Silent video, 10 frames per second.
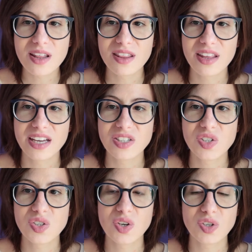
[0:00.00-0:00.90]

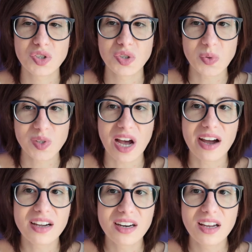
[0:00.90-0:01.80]
this
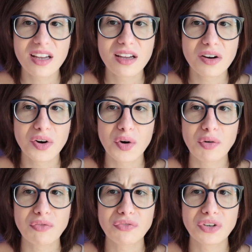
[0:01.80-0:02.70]
society
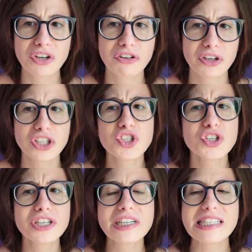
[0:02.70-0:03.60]
of
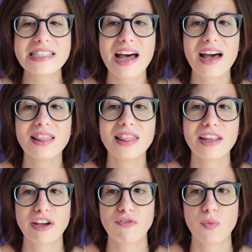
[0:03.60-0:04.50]
creatures that
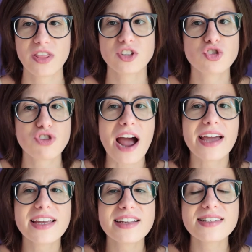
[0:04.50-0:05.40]
live with
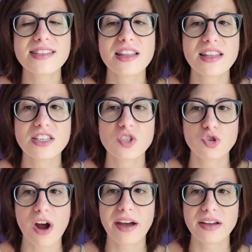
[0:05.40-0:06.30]
dragons, and these
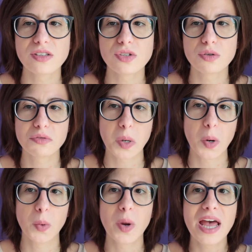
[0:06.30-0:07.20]
dragons
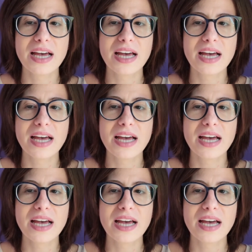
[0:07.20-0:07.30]
grow